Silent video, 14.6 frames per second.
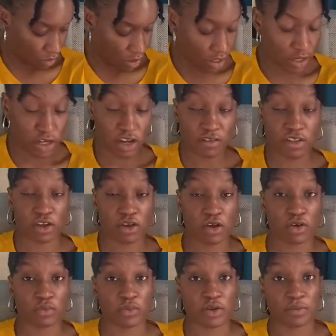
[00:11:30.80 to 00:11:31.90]
Another
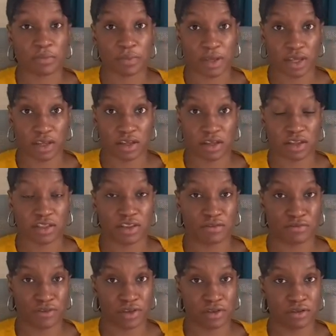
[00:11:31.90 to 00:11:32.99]
con would be the
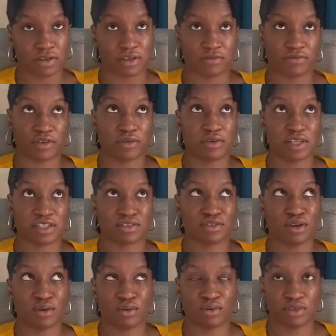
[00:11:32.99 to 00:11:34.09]
view. The view is
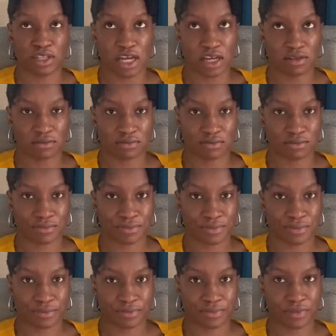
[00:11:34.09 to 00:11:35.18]
not all that.
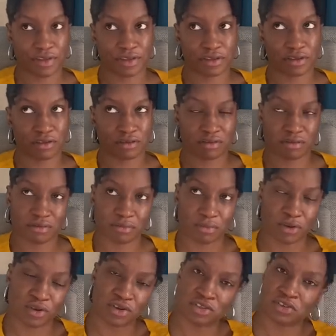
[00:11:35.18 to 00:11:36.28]

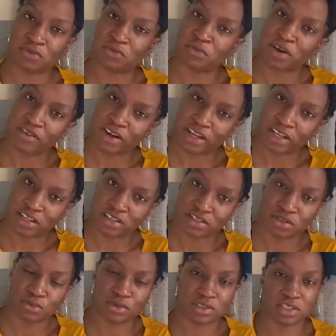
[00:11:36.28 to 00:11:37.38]
Because of where it is, you
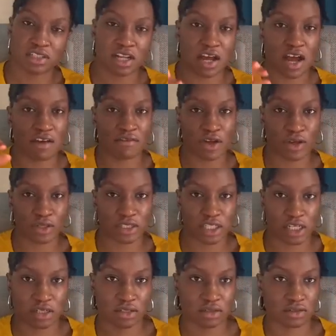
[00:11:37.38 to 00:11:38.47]
will see like other
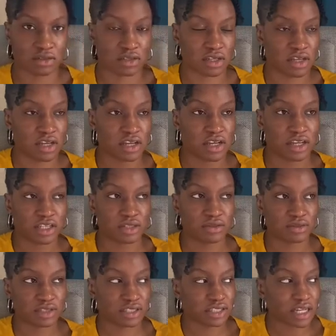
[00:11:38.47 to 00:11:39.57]
hotels, you will
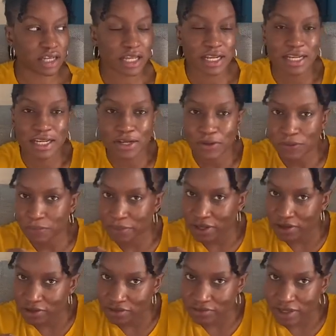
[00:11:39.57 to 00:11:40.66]
see like a little bit
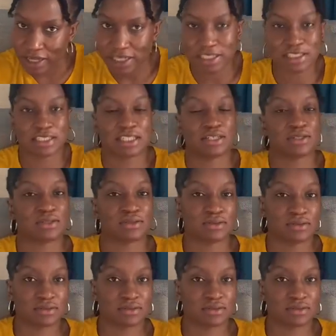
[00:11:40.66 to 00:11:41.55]
of Excel